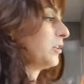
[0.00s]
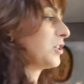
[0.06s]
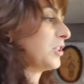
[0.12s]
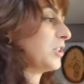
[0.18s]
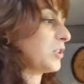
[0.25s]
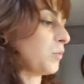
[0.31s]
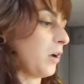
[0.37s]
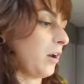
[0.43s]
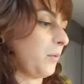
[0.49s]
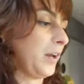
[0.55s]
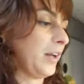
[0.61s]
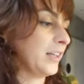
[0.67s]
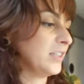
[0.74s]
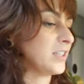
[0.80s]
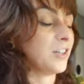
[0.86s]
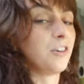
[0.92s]
which is what we
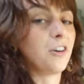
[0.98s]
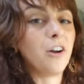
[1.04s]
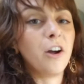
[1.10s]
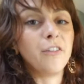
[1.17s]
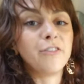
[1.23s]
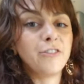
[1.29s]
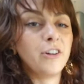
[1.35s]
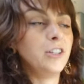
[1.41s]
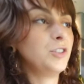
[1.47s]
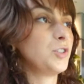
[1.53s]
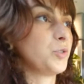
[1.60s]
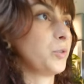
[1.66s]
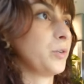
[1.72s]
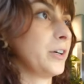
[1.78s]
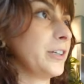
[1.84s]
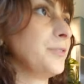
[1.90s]
consider our front
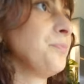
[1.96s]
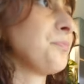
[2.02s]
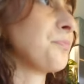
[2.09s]
door.